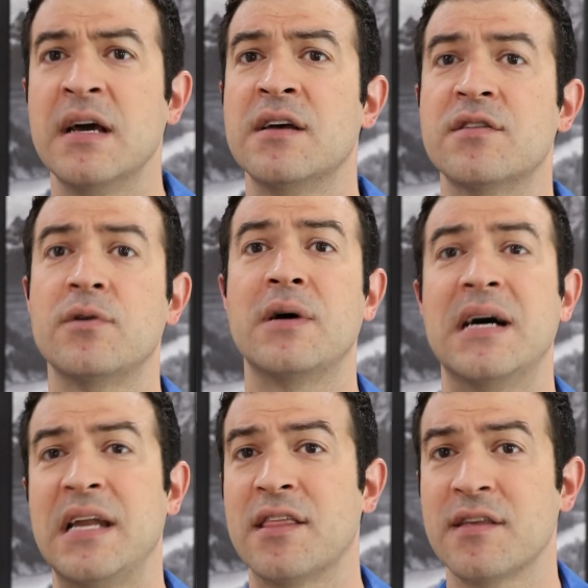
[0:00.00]
So
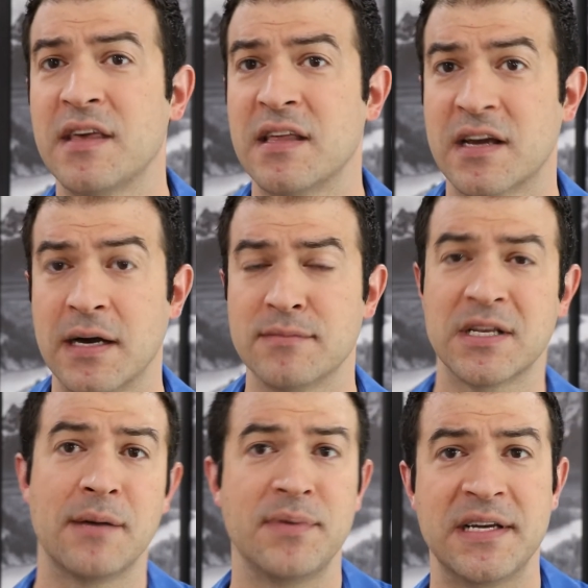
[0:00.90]
another thing that comes
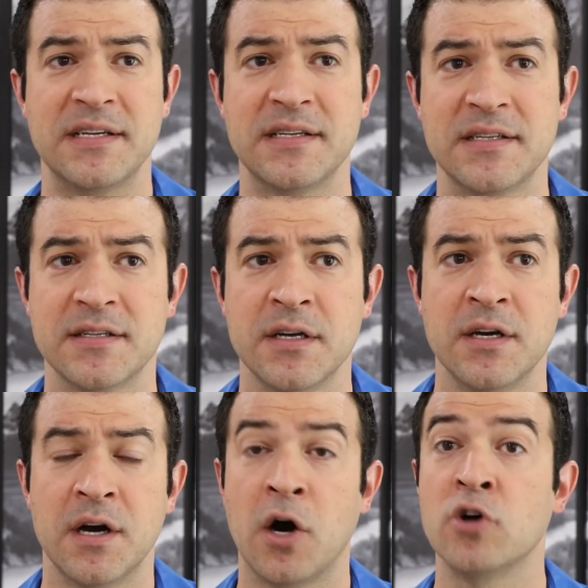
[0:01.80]
up is
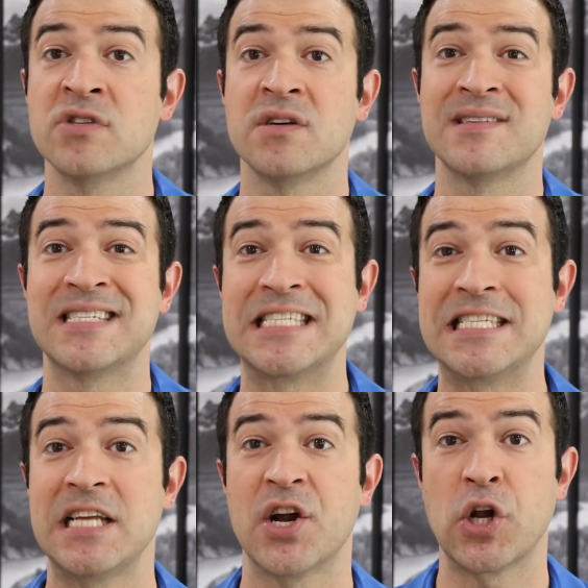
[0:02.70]
ozone is
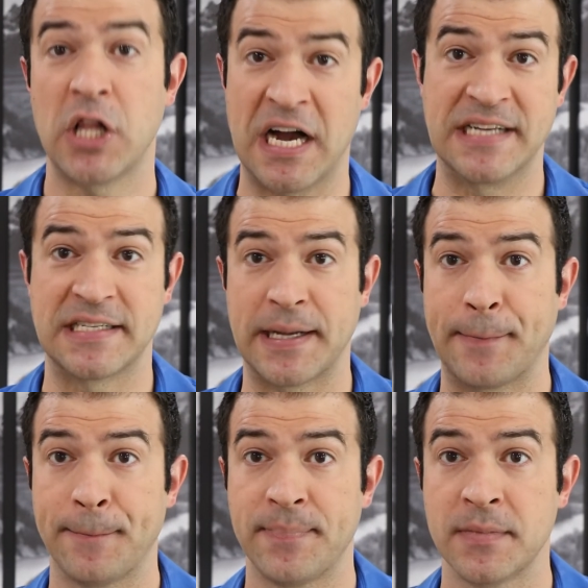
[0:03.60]
sterilizing.
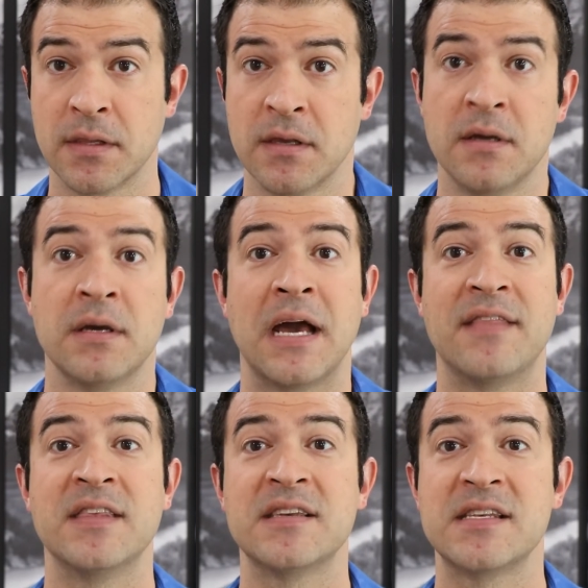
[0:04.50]

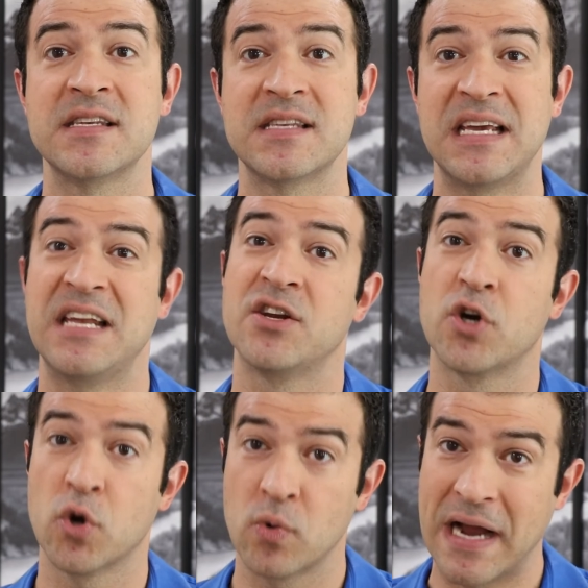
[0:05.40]
And this is
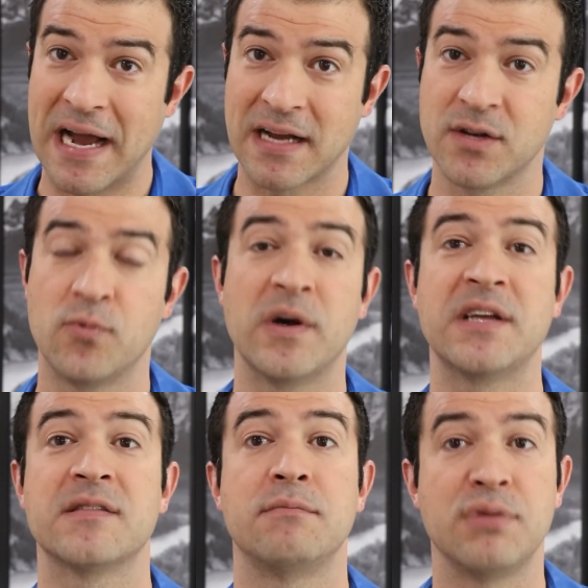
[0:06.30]
incorrect when
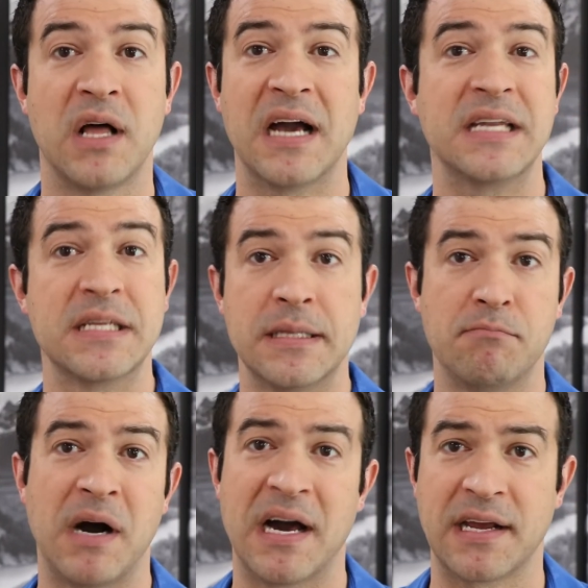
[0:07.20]
it's applied to the
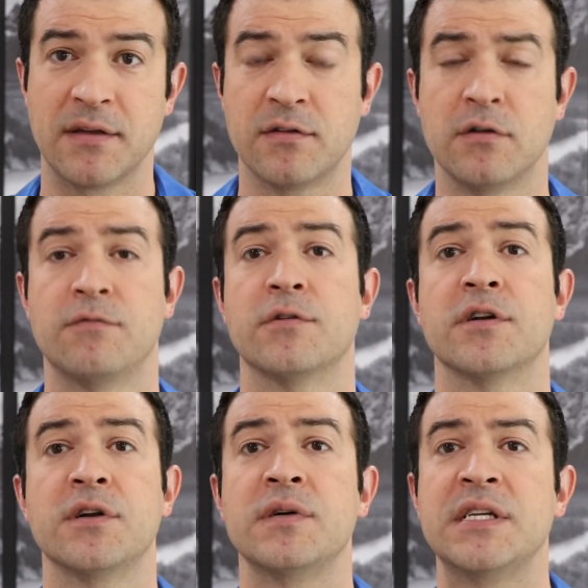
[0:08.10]
body. So if we're
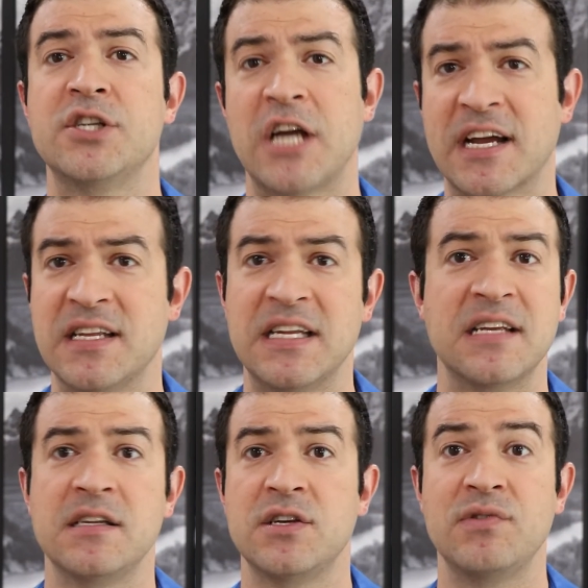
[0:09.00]
to inject it
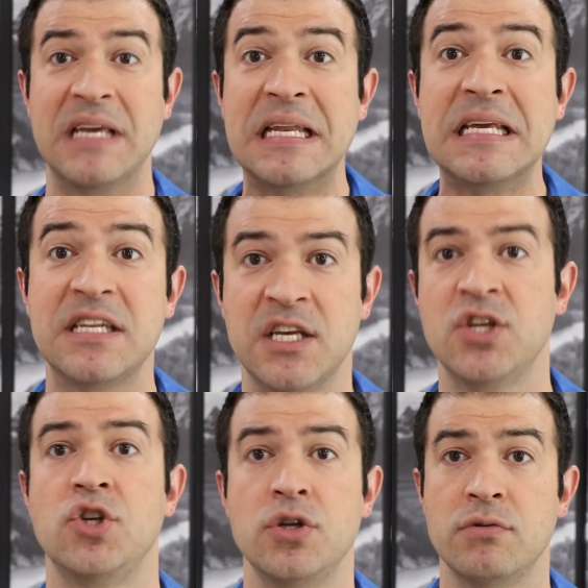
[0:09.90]
into any
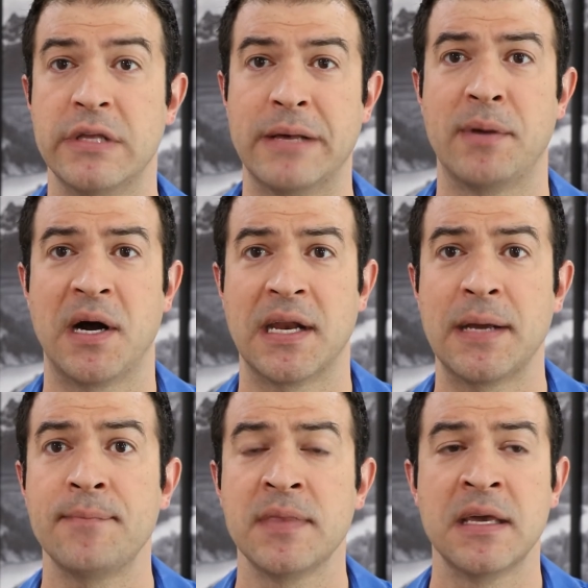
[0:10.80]
tissue in the body,